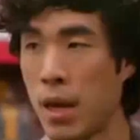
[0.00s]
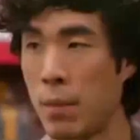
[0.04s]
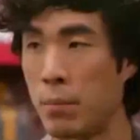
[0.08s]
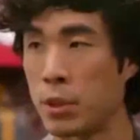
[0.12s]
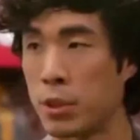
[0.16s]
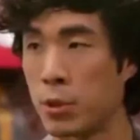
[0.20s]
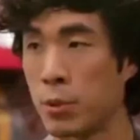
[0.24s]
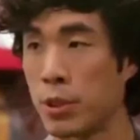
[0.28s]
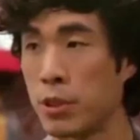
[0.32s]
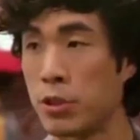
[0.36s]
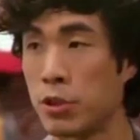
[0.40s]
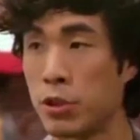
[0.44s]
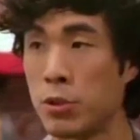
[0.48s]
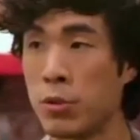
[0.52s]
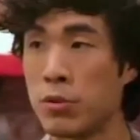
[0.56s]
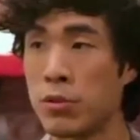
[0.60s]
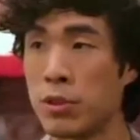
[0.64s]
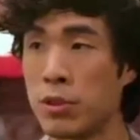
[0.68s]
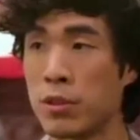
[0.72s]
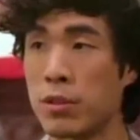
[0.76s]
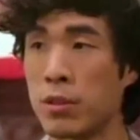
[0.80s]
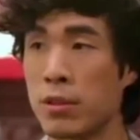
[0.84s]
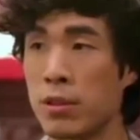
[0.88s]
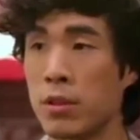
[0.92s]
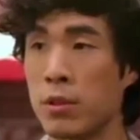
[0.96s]
And between
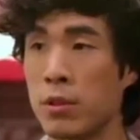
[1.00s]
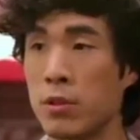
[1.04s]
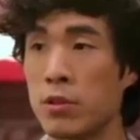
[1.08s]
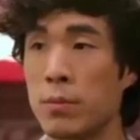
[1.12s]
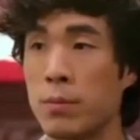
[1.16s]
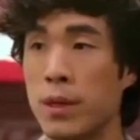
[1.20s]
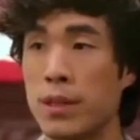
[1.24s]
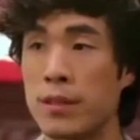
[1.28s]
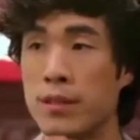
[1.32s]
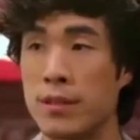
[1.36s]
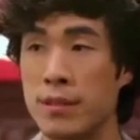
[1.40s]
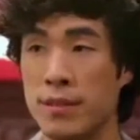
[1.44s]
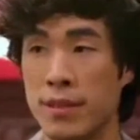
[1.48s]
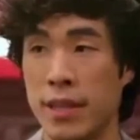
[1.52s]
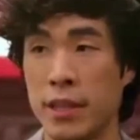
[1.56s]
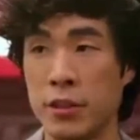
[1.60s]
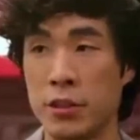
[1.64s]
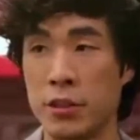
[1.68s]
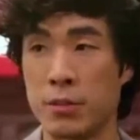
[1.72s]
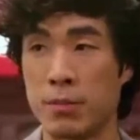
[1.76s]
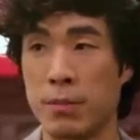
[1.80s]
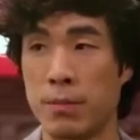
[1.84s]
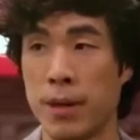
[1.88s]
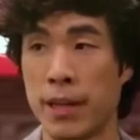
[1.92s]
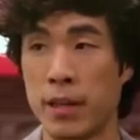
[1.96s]
choosing to lose
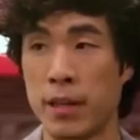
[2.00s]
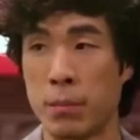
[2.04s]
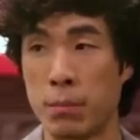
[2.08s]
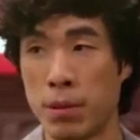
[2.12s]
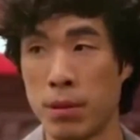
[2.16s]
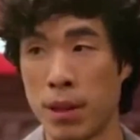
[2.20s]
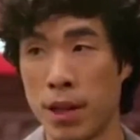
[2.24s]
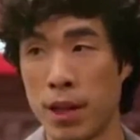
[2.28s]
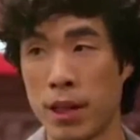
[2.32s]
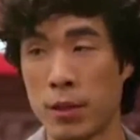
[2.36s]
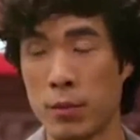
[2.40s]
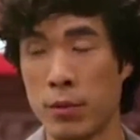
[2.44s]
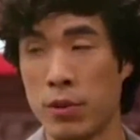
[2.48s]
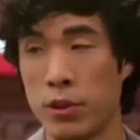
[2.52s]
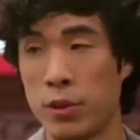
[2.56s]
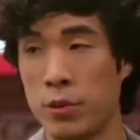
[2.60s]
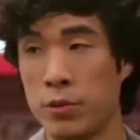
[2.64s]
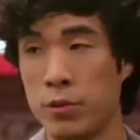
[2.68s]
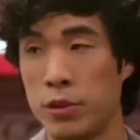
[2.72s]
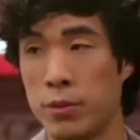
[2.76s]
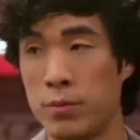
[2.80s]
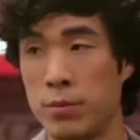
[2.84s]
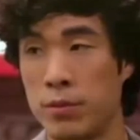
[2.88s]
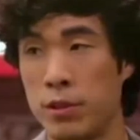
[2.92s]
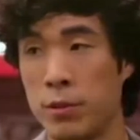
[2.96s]
monetization by complying with
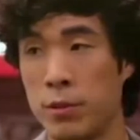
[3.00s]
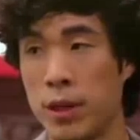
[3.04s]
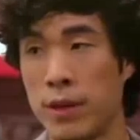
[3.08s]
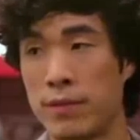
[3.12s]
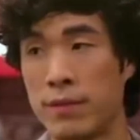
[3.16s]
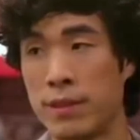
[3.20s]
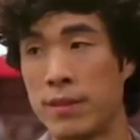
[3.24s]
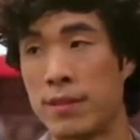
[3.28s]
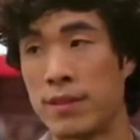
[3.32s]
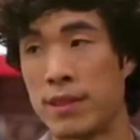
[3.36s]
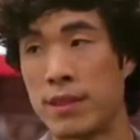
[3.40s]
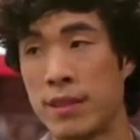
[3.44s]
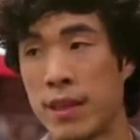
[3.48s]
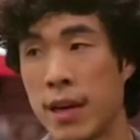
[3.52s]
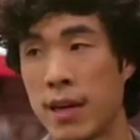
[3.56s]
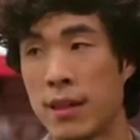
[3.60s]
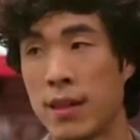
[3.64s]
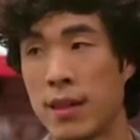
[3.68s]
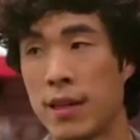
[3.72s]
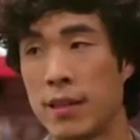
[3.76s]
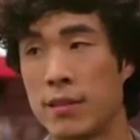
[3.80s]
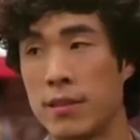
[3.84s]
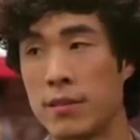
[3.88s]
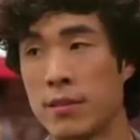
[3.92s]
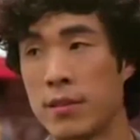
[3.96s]
YouTube's new FTC
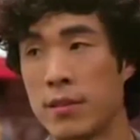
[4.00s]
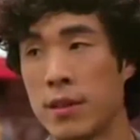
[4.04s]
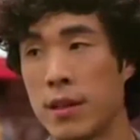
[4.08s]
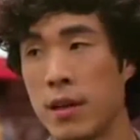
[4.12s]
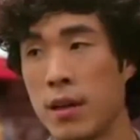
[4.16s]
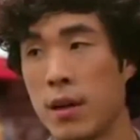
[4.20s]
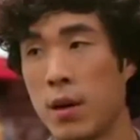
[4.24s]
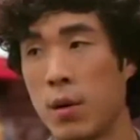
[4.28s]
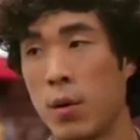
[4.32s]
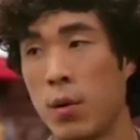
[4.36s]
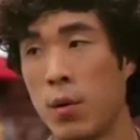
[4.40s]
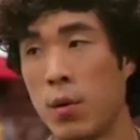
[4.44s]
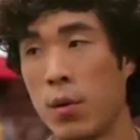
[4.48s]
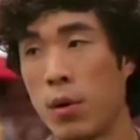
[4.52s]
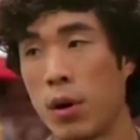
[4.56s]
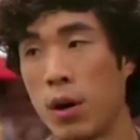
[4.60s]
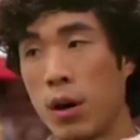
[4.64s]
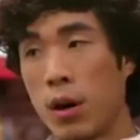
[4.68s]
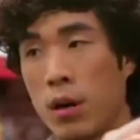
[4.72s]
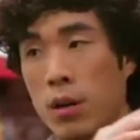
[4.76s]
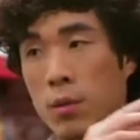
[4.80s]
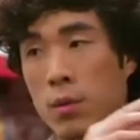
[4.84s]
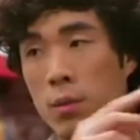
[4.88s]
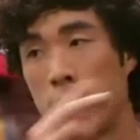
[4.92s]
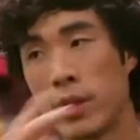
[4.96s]
guidelines
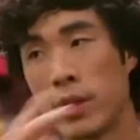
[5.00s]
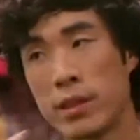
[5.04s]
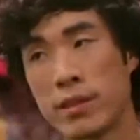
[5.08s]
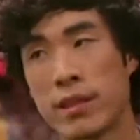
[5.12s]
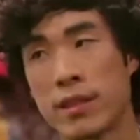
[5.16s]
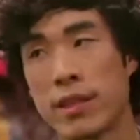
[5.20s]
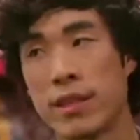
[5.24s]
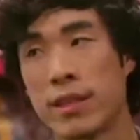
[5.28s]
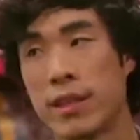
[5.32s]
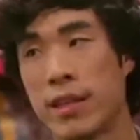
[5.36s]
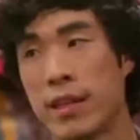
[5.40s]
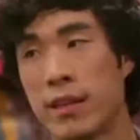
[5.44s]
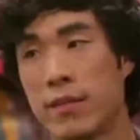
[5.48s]
or risking